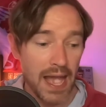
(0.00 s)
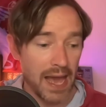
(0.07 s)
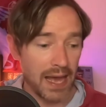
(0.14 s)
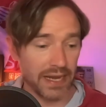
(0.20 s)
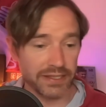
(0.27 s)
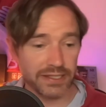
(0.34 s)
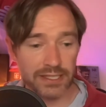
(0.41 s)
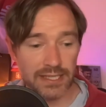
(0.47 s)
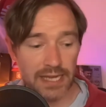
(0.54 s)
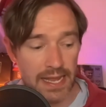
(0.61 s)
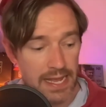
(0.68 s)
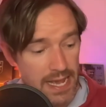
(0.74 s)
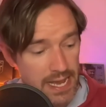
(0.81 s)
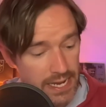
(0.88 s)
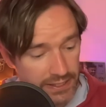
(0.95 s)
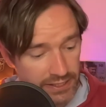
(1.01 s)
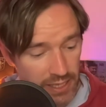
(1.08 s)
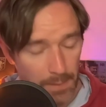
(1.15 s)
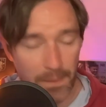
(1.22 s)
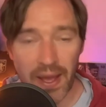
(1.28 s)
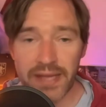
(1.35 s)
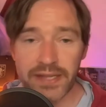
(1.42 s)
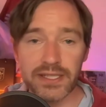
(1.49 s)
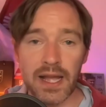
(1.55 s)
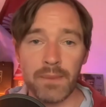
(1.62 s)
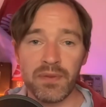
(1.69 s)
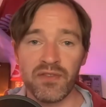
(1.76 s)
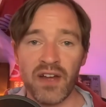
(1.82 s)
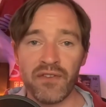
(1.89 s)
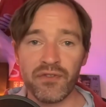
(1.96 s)
And as I say, he's at base camp
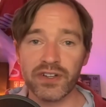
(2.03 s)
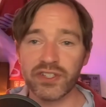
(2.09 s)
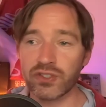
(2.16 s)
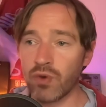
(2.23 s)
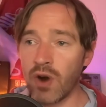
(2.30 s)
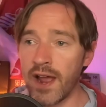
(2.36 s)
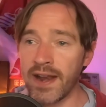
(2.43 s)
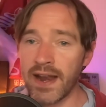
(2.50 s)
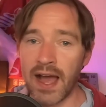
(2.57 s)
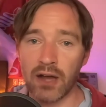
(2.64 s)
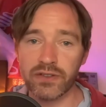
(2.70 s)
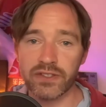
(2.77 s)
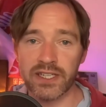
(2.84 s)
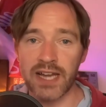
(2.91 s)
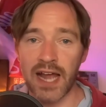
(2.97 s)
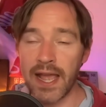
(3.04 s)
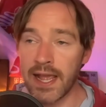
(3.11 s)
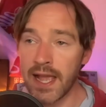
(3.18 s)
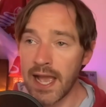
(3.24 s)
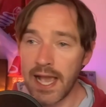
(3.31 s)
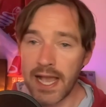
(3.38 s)
of Everest right now today.